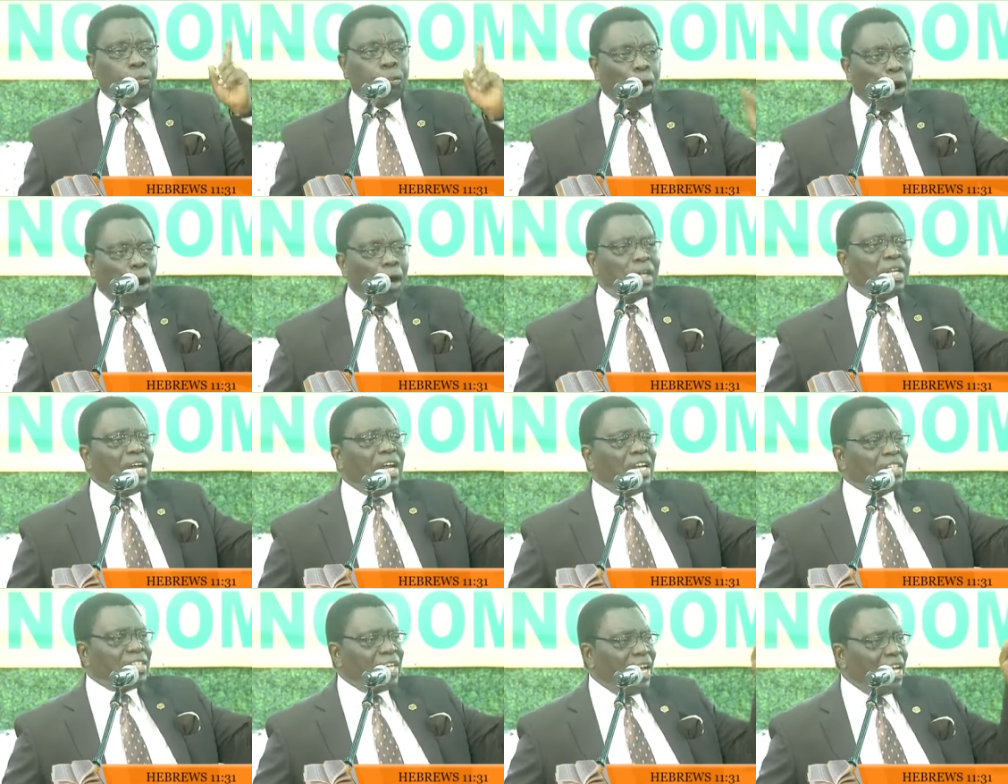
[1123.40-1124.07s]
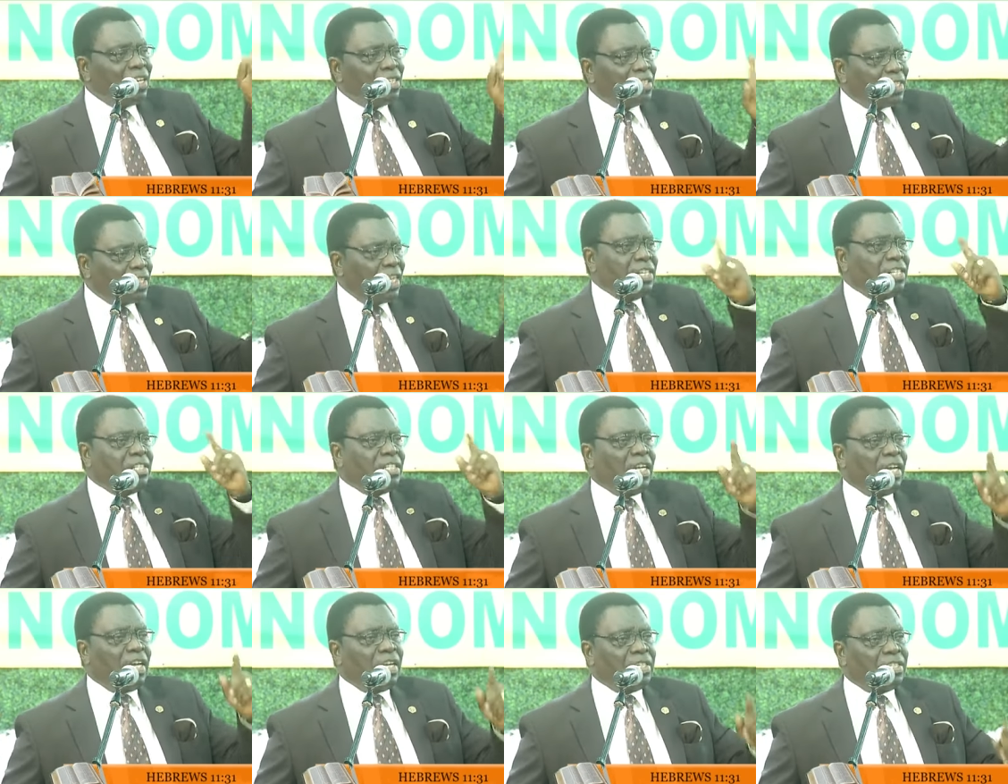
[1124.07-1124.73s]
brothers and
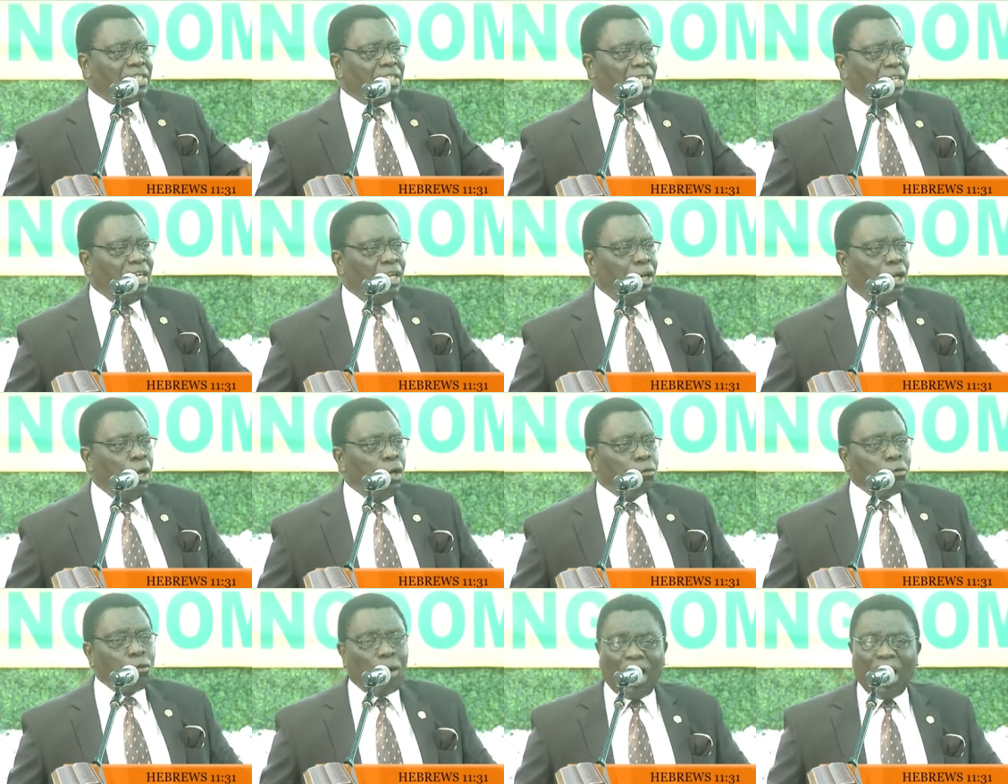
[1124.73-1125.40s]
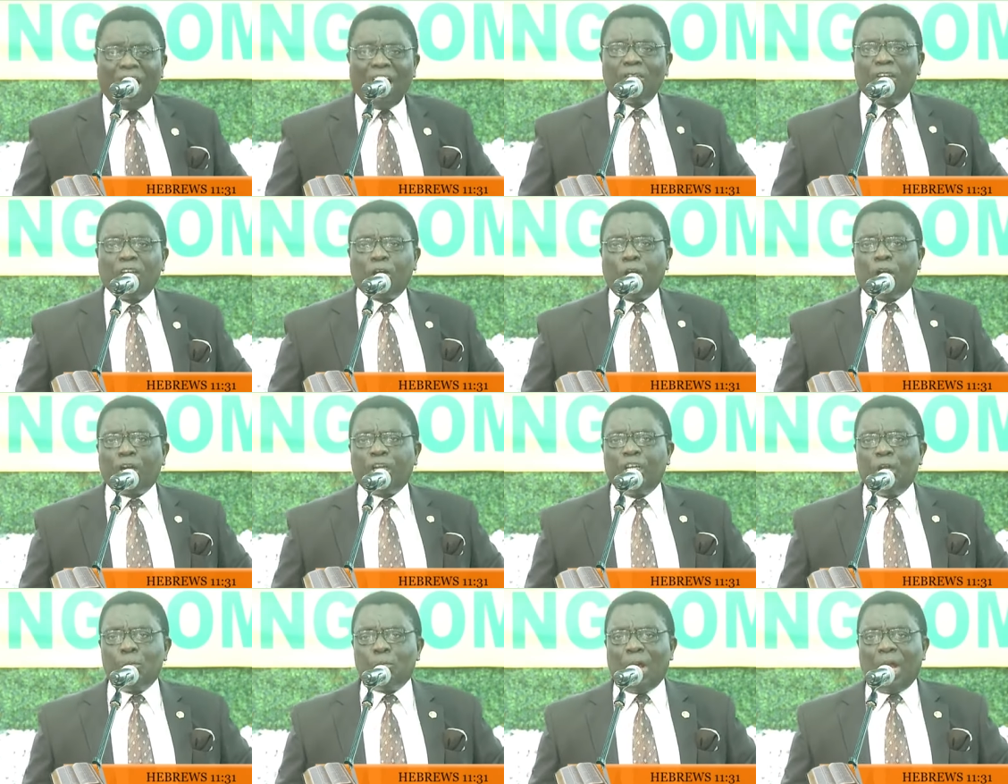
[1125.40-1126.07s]
sisters, to have a
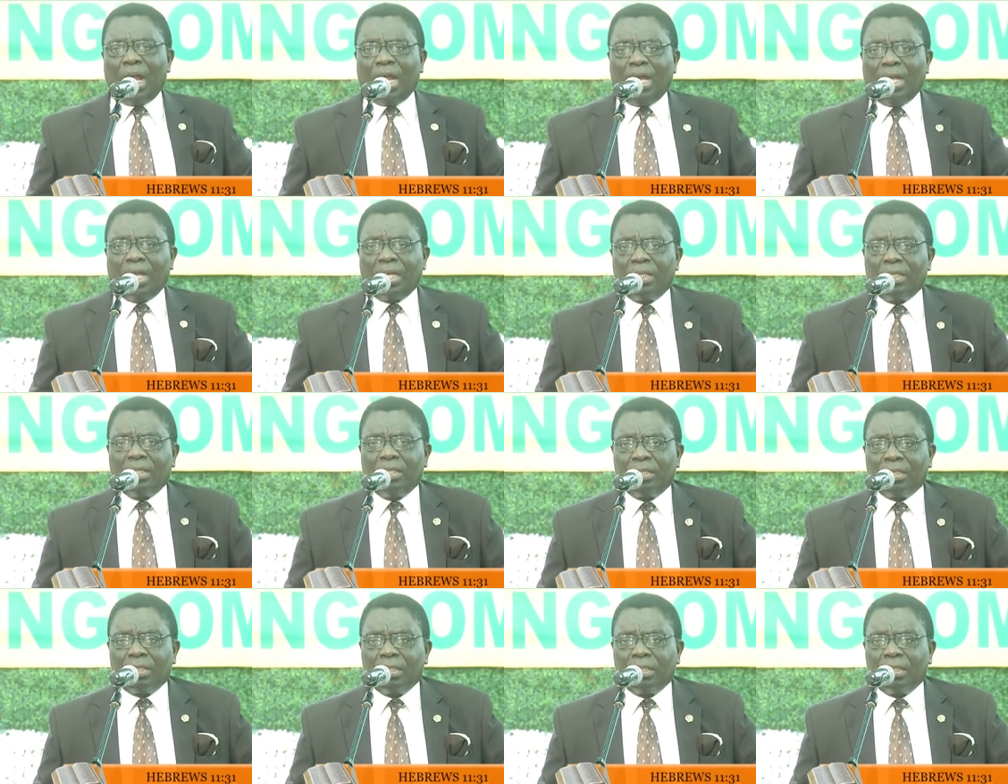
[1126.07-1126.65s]
godly mind.